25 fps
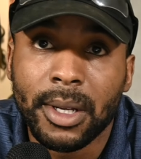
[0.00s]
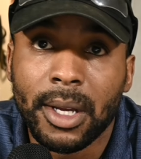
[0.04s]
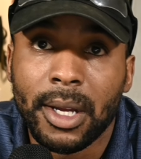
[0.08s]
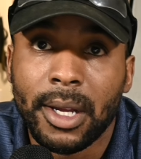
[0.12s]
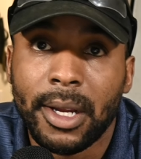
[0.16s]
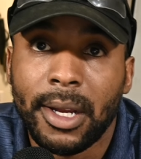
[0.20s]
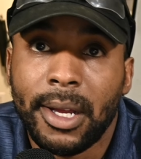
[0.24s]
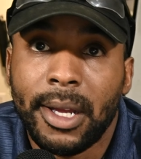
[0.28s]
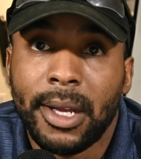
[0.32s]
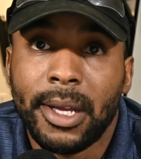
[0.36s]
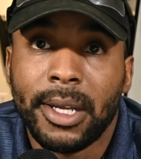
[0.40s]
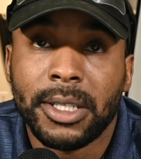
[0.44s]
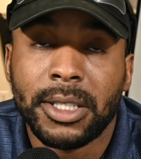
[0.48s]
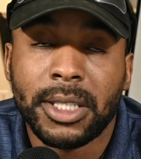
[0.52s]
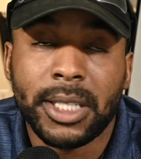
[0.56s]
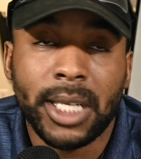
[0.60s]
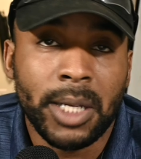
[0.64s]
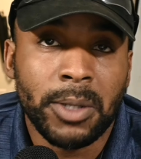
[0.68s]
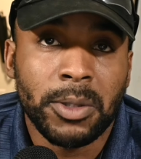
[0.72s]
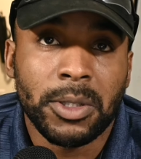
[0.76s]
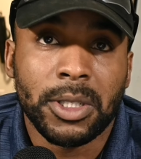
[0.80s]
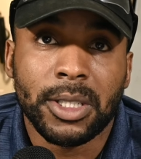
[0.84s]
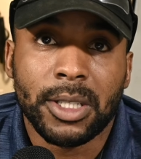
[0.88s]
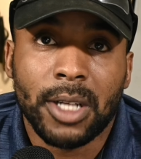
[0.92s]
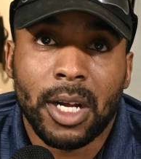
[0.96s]
she was
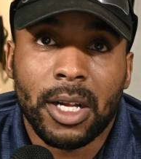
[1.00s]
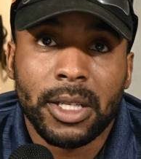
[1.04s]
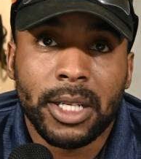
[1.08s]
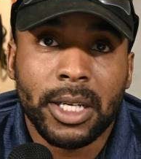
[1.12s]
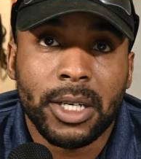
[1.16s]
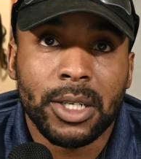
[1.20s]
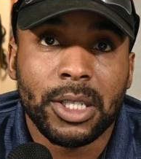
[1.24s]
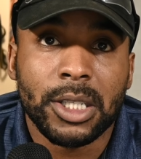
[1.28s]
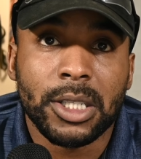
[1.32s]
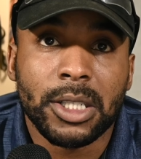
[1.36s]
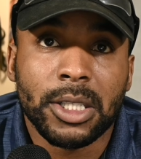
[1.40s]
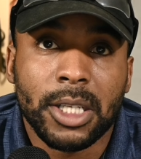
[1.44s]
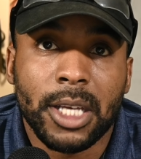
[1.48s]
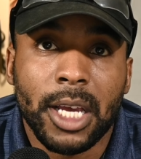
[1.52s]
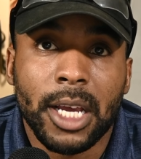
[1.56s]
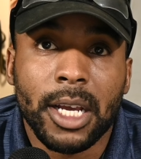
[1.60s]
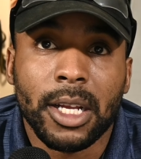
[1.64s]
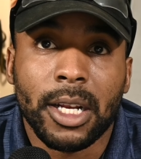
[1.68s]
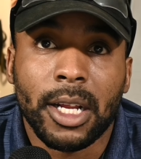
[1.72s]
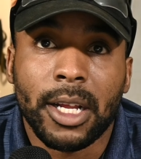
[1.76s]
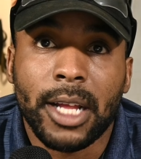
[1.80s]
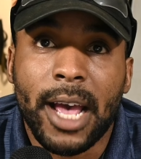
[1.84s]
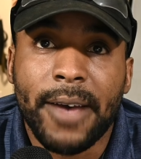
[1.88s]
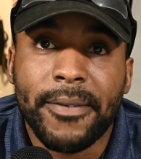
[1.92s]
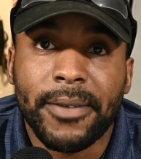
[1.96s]
just on there just kicking it,
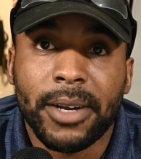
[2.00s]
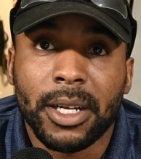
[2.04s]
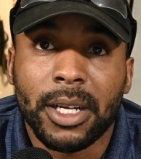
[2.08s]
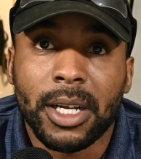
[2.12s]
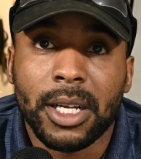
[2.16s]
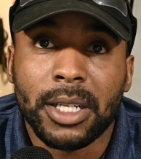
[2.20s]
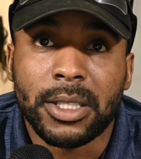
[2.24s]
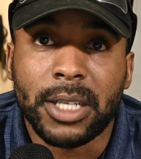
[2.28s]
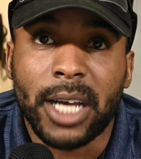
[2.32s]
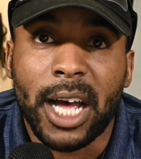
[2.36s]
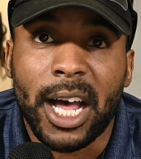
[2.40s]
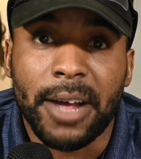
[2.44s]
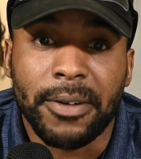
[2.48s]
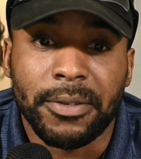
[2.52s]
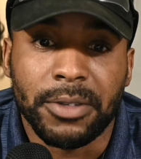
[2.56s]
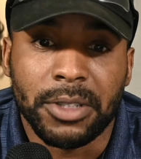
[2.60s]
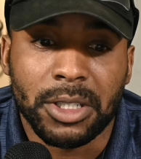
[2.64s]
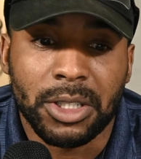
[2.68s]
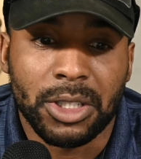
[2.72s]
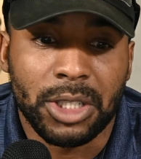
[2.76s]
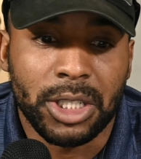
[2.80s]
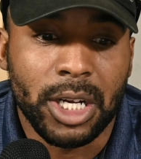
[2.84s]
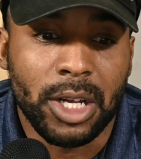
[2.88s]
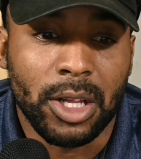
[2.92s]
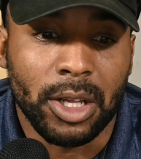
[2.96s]
having a good time, just
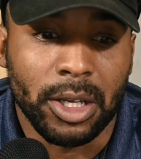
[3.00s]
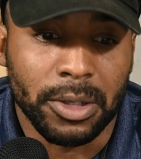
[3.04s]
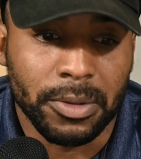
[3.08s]
chilling.